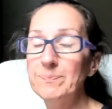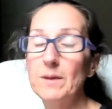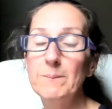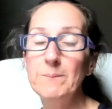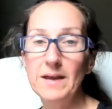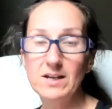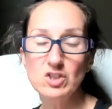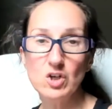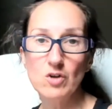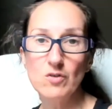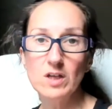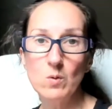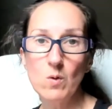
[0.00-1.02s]
Make sure
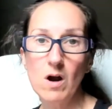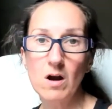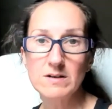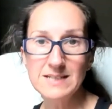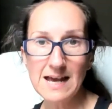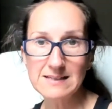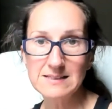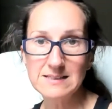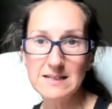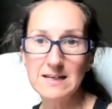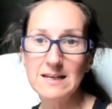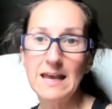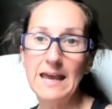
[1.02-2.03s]
that you are
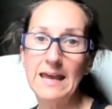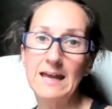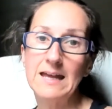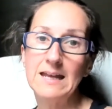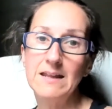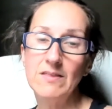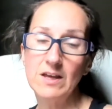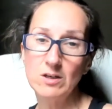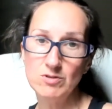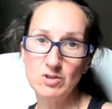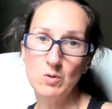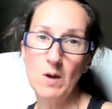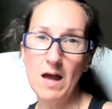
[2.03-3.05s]
testing and that you
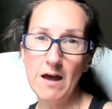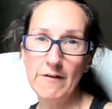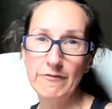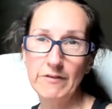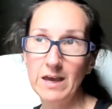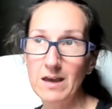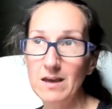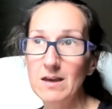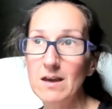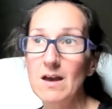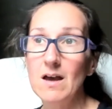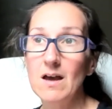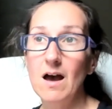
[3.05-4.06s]
do have a
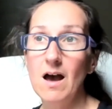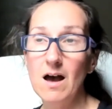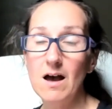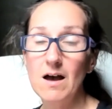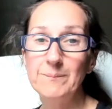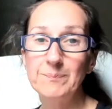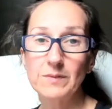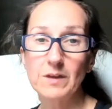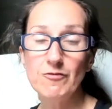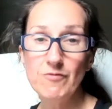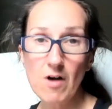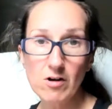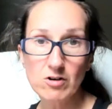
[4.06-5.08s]

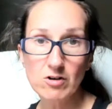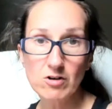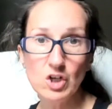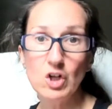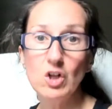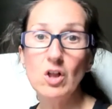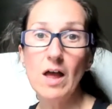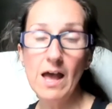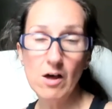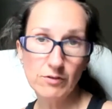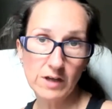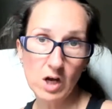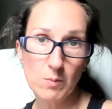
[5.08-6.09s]
functional
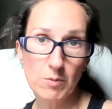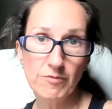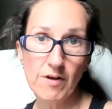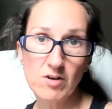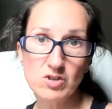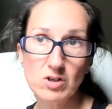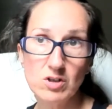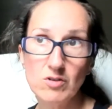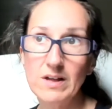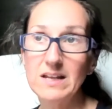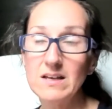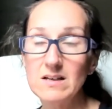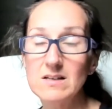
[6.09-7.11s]
healthcare professional that
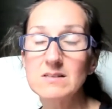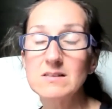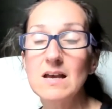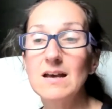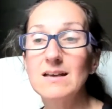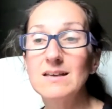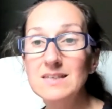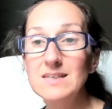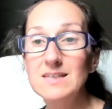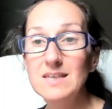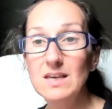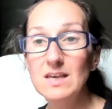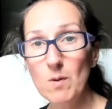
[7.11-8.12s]
is
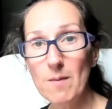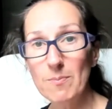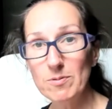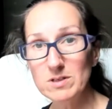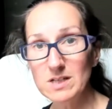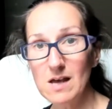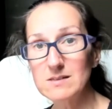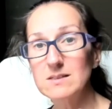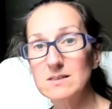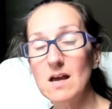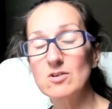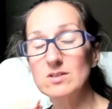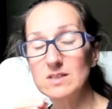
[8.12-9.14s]
giving you the proper test
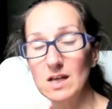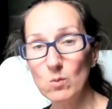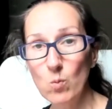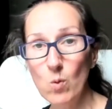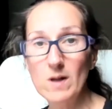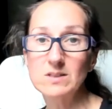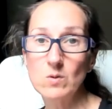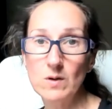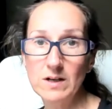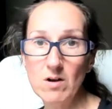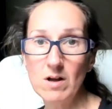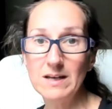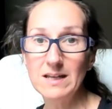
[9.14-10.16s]
to understand what's
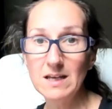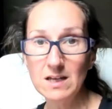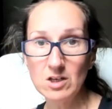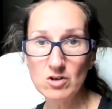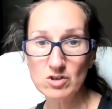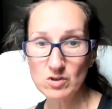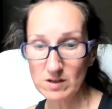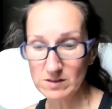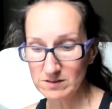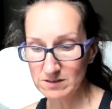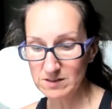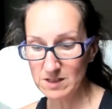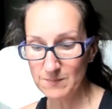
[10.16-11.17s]
going on in your stress
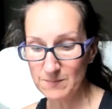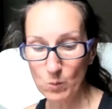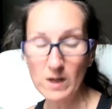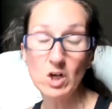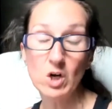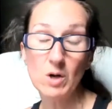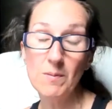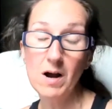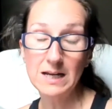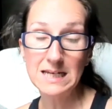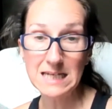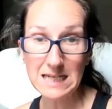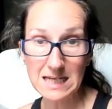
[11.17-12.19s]
system and what your body
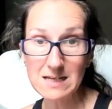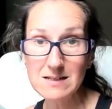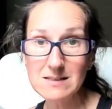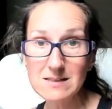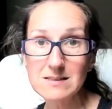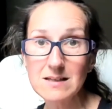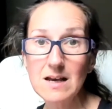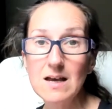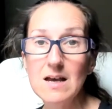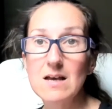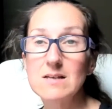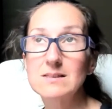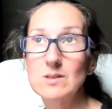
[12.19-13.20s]
needs,
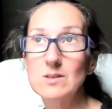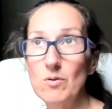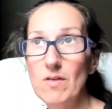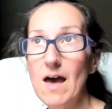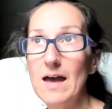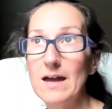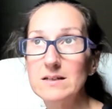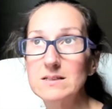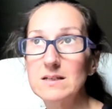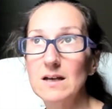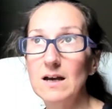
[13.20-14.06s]
so that